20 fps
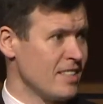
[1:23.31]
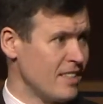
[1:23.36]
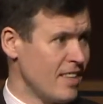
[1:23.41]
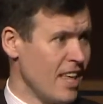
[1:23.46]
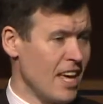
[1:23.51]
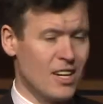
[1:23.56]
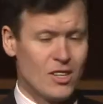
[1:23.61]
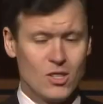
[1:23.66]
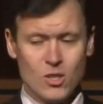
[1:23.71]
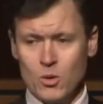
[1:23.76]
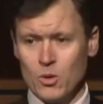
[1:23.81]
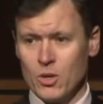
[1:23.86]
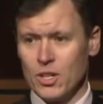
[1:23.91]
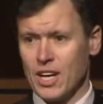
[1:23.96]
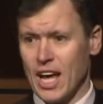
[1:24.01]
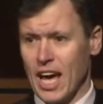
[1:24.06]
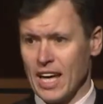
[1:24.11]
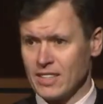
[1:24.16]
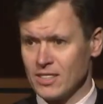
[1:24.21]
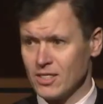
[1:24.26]
they do
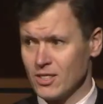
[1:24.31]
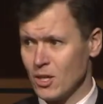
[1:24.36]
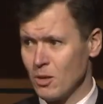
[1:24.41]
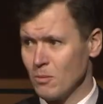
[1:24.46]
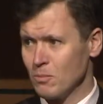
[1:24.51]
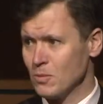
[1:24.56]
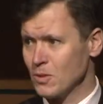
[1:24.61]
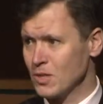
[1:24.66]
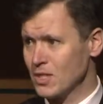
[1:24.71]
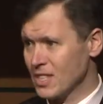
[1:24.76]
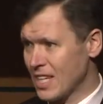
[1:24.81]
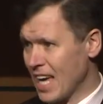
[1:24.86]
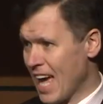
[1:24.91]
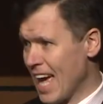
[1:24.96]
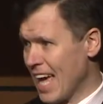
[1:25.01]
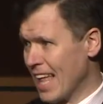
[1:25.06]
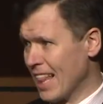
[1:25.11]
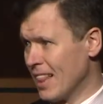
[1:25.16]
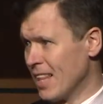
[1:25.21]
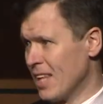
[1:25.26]
it at some
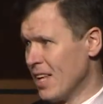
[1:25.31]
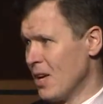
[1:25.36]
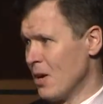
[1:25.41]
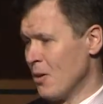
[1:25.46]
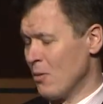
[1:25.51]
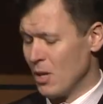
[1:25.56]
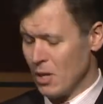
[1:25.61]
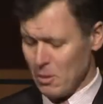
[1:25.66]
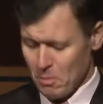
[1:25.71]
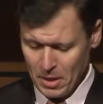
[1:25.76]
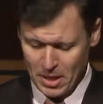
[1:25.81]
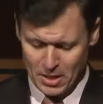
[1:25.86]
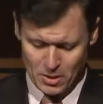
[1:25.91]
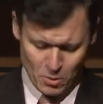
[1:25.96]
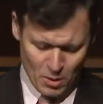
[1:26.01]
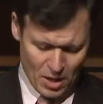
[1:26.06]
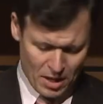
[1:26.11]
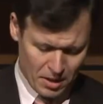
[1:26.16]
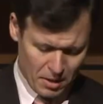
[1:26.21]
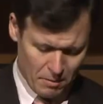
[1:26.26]
scale. Will you
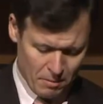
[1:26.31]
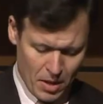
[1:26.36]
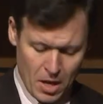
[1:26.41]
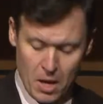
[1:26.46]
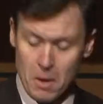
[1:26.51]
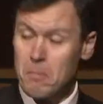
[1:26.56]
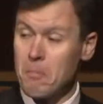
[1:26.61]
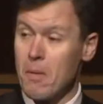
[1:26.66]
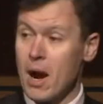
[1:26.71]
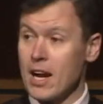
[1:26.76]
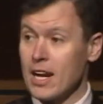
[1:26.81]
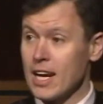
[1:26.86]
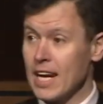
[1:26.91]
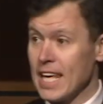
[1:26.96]
please welcome Martin